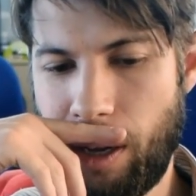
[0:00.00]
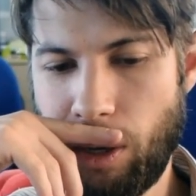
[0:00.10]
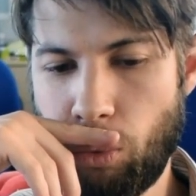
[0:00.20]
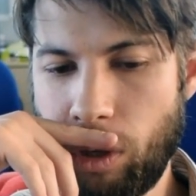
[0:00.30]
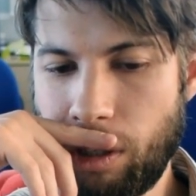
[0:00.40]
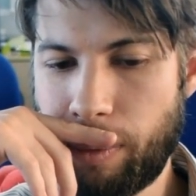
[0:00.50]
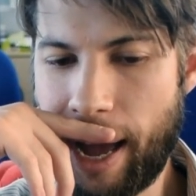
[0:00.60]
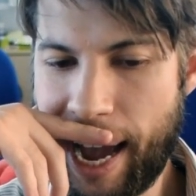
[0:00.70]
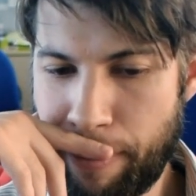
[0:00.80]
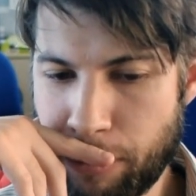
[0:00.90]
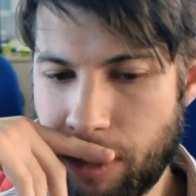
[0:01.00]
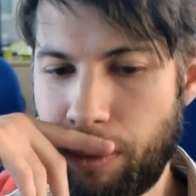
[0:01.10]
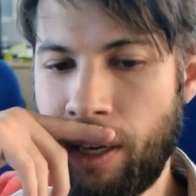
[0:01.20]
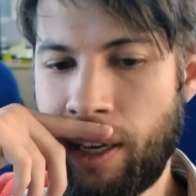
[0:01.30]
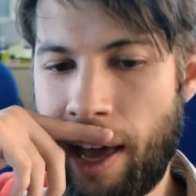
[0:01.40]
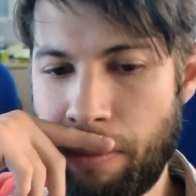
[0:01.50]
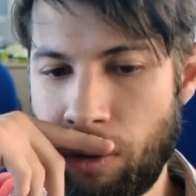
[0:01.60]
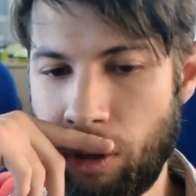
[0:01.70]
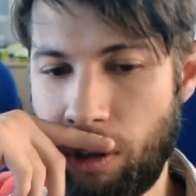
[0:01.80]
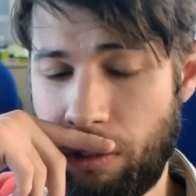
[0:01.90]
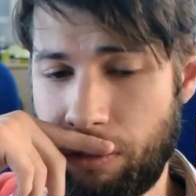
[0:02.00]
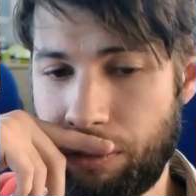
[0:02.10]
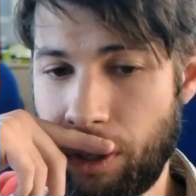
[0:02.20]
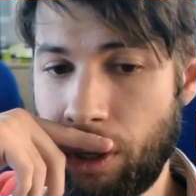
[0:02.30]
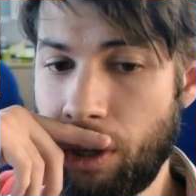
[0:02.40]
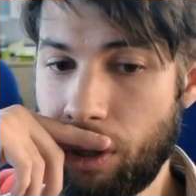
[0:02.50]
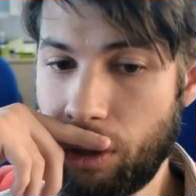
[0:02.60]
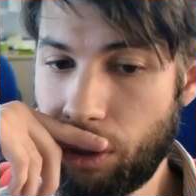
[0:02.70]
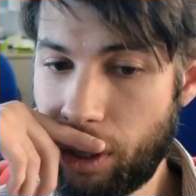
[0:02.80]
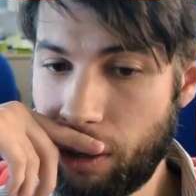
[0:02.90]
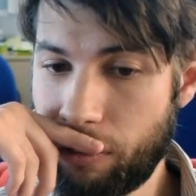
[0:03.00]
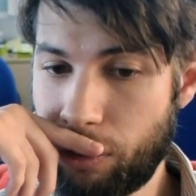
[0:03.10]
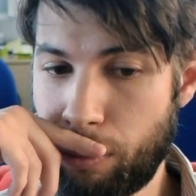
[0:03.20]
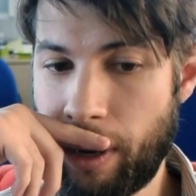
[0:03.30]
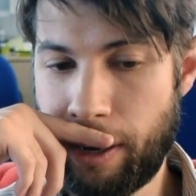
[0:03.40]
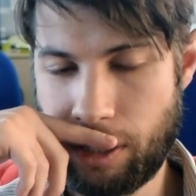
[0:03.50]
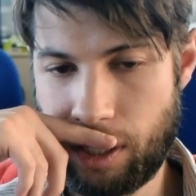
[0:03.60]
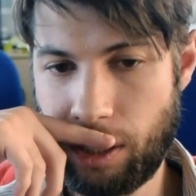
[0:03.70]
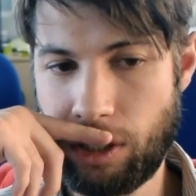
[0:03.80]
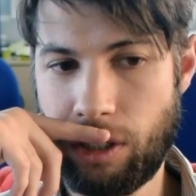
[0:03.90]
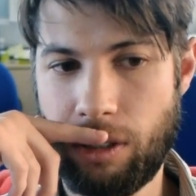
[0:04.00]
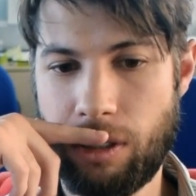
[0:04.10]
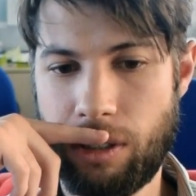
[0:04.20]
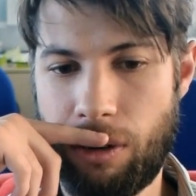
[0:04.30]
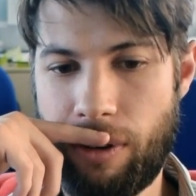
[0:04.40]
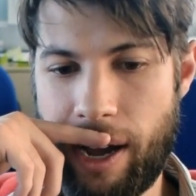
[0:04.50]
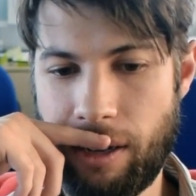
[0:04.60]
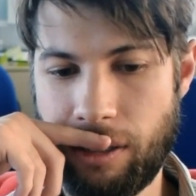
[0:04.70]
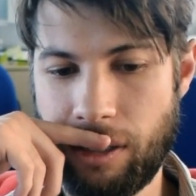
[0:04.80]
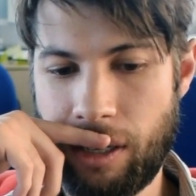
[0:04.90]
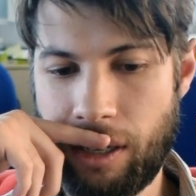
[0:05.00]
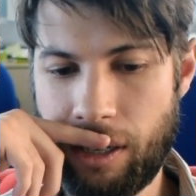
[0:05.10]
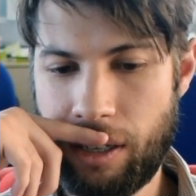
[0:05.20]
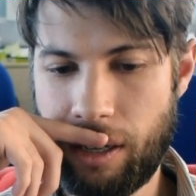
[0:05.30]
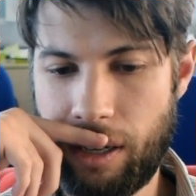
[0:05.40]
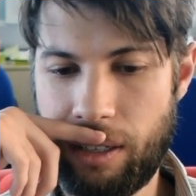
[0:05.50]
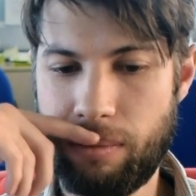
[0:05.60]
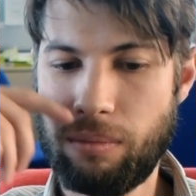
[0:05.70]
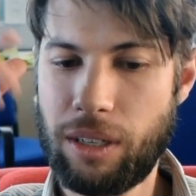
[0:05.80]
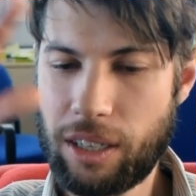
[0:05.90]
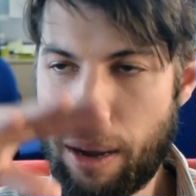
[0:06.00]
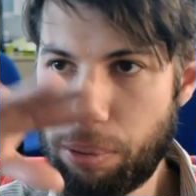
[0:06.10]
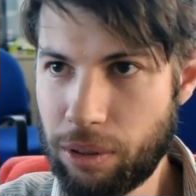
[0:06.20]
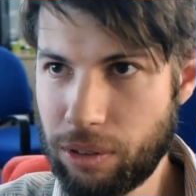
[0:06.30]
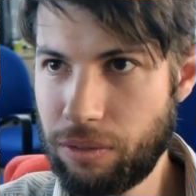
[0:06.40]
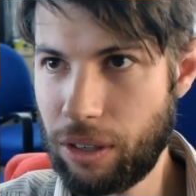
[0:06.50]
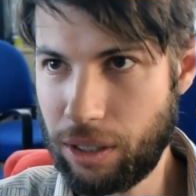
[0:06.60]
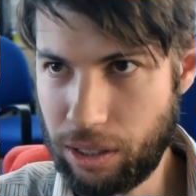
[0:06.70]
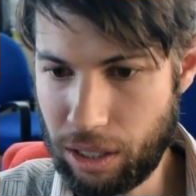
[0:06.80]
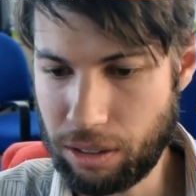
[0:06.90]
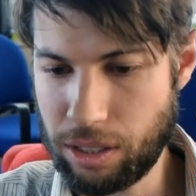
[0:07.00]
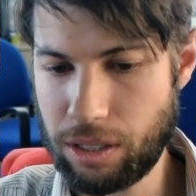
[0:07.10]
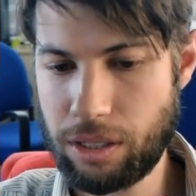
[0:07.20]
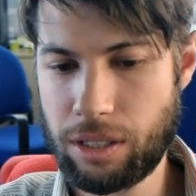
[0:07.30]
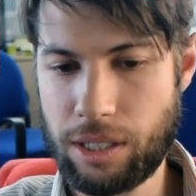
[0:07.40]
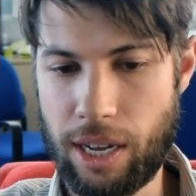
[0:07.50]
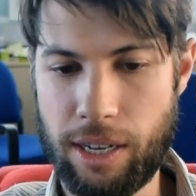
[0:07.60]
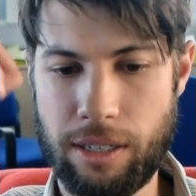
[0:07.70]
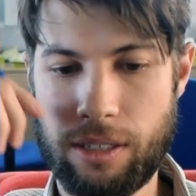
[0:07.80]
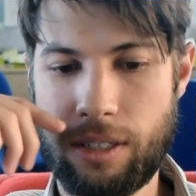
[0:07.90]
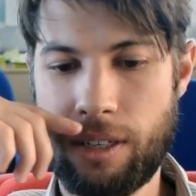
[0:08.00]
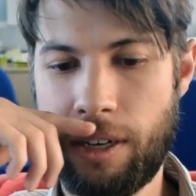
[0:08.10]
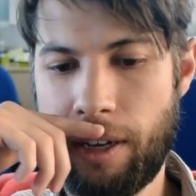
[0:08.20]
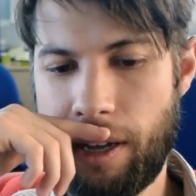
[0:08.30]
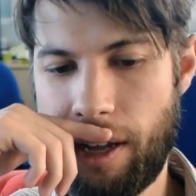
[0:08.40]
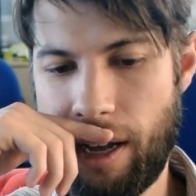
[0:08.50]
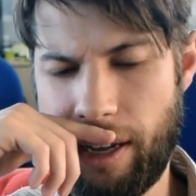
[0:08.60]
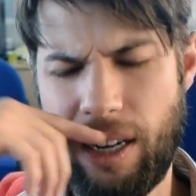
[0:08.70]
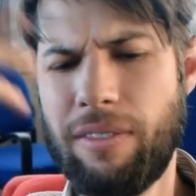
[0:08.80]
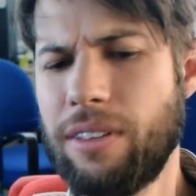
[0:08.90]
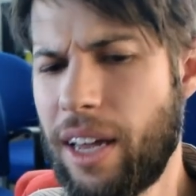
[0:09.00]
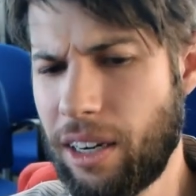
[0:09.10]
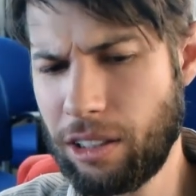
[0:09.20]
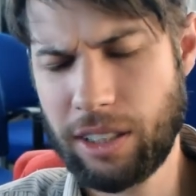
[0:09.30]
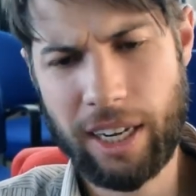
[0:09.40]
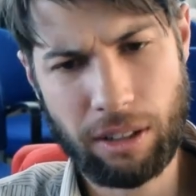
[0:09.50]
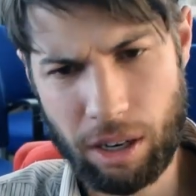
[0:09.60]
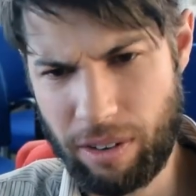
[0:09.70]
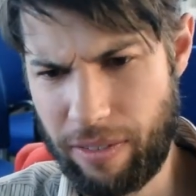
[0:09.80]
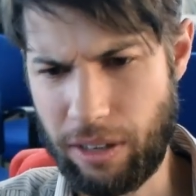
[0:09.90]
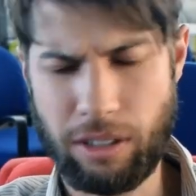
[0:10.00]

It will perhaps be capable of looking for biosignatures around a couple of the very nearest stars. And even then it'll take a lot of effort.